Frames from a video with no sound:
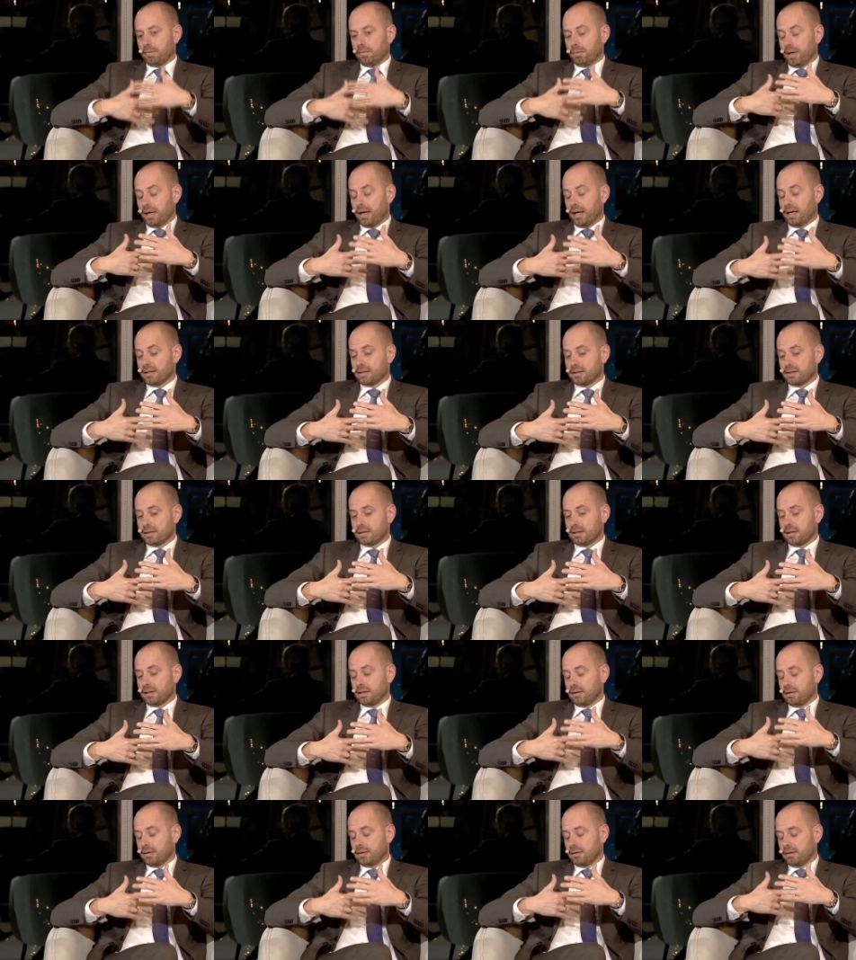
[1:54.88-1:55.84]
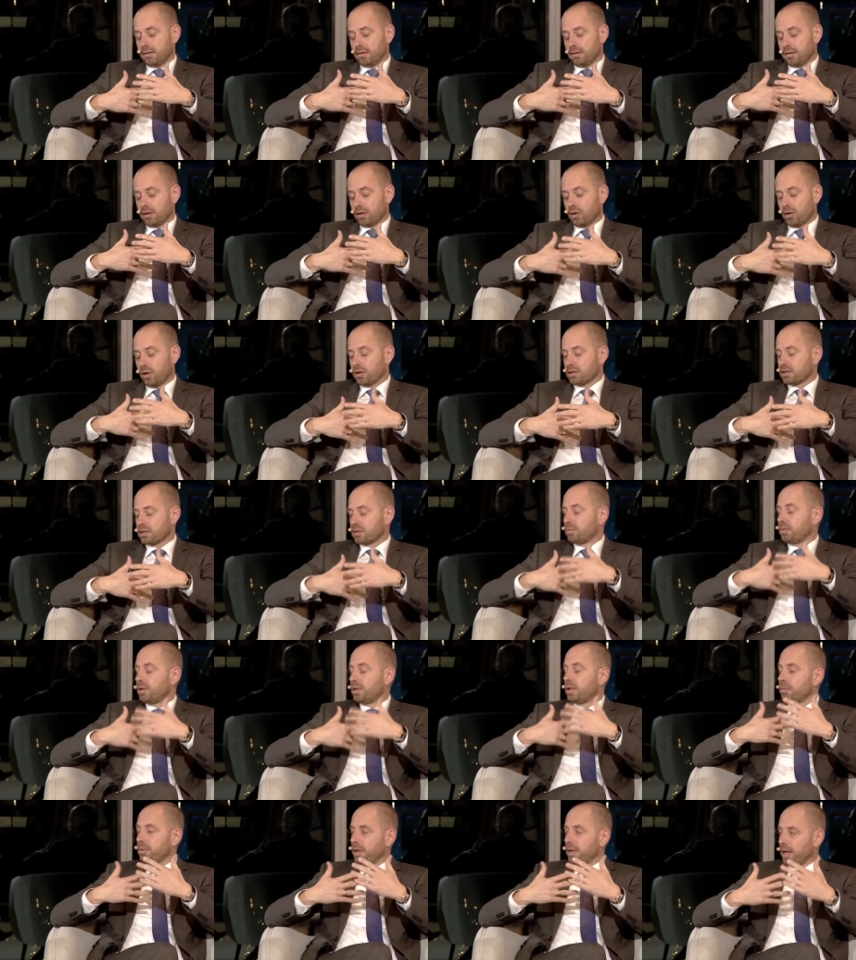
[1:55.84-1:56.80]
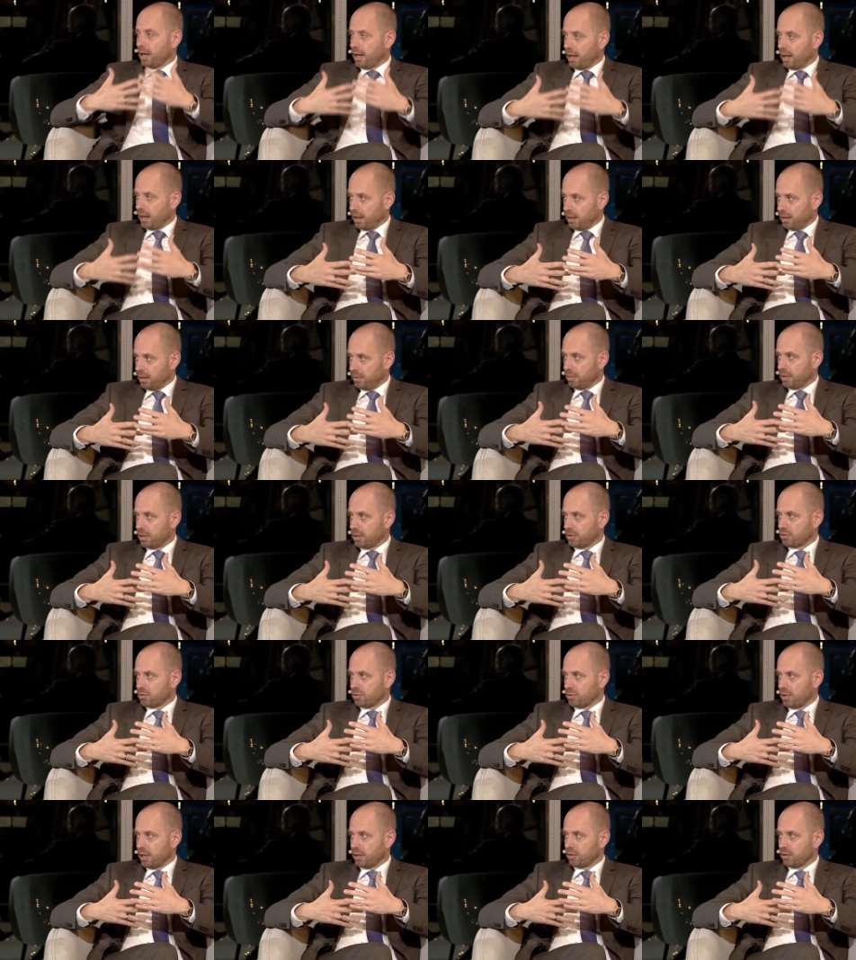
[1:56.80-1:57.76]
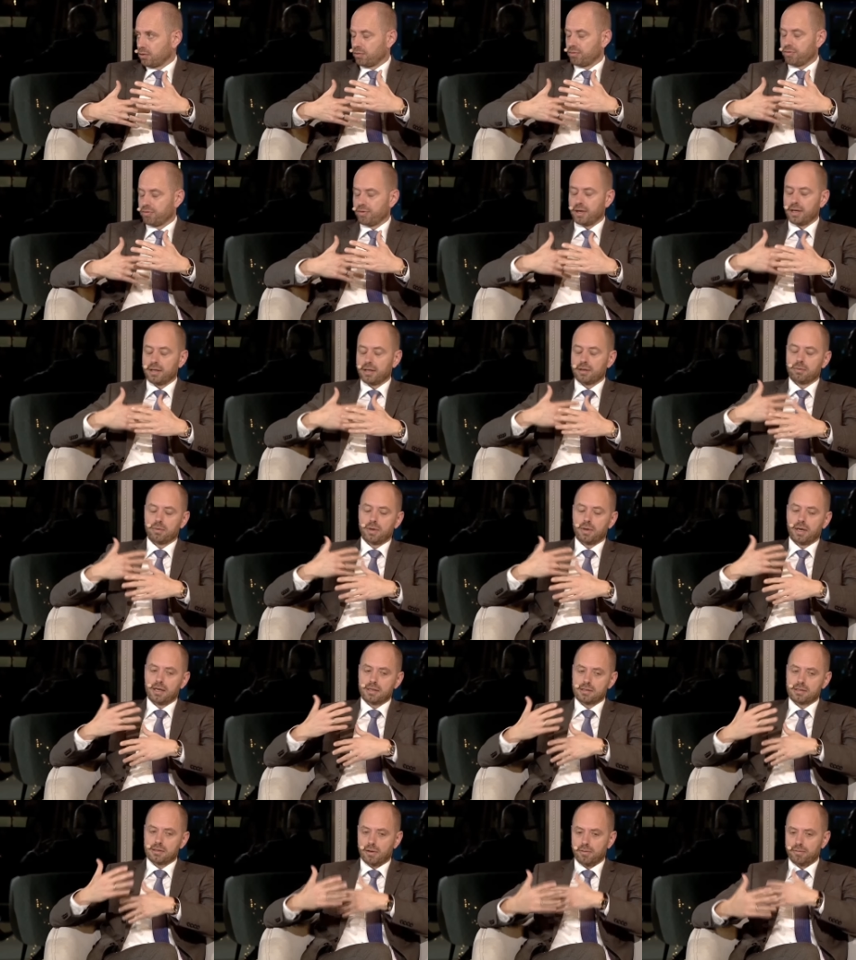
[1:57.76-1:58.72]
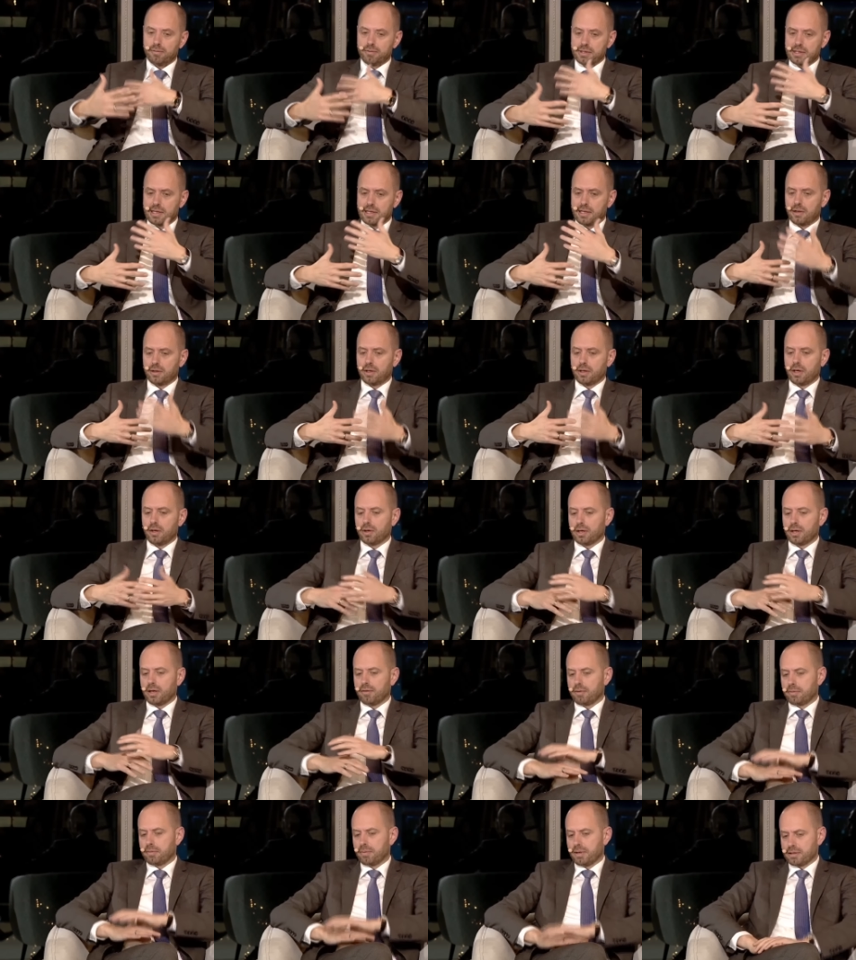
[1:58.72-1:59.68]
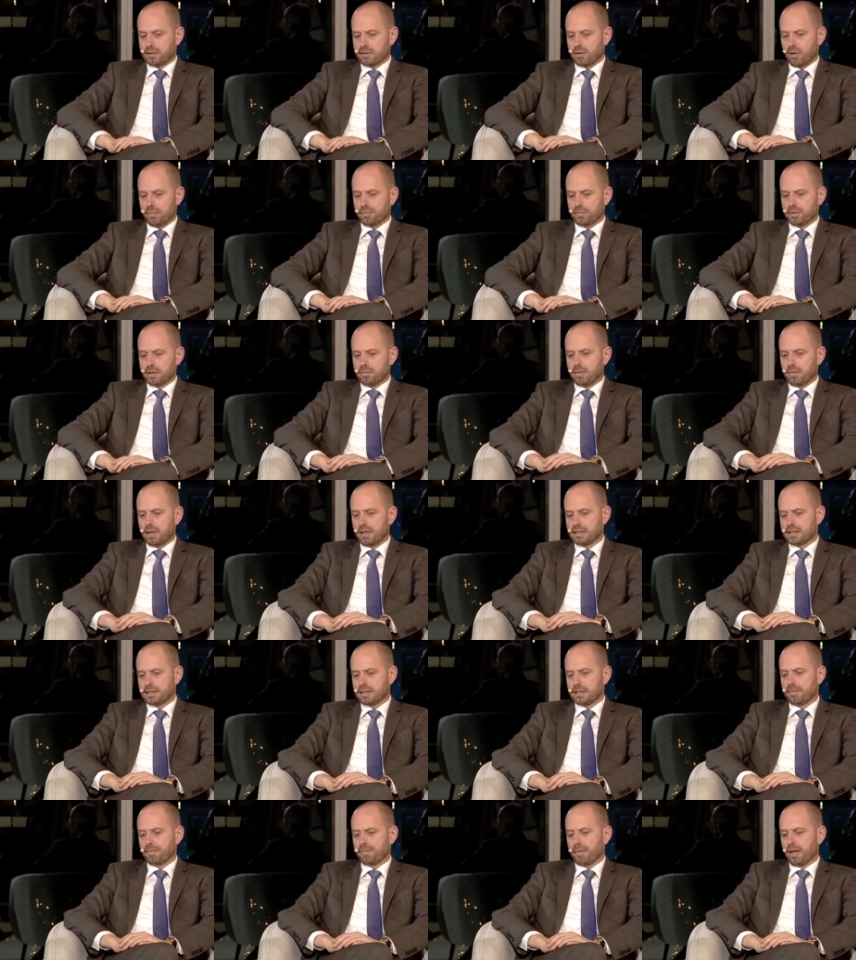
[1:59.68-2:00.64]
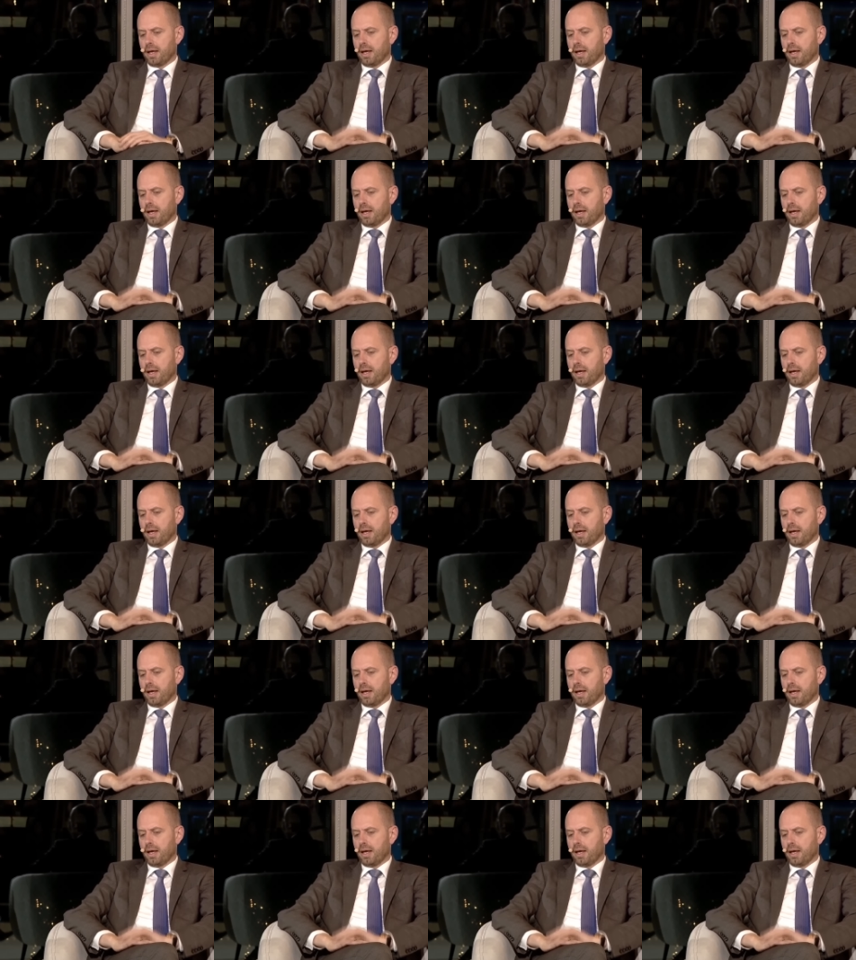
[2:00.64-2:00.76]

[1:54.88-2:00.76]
plants, the cost will be higher. We are trying to find ways, obviously, on how can we best optimize it.